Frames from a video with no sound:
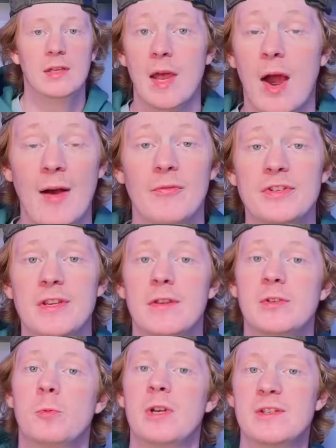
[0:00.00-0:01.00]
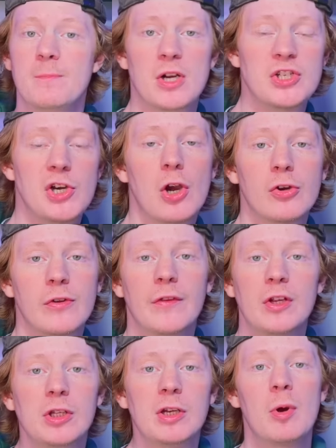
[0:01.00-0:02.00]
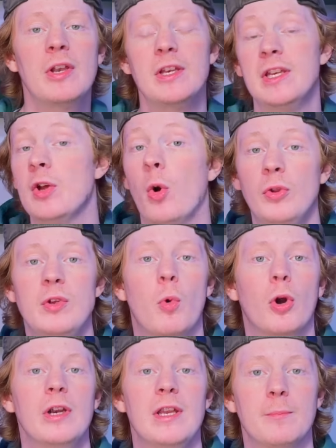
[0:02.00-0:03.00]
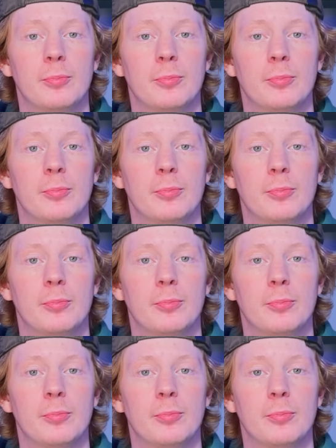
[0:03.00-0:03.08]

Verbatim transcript: Now, obviously this one is much darker than the clear one and he only wore it in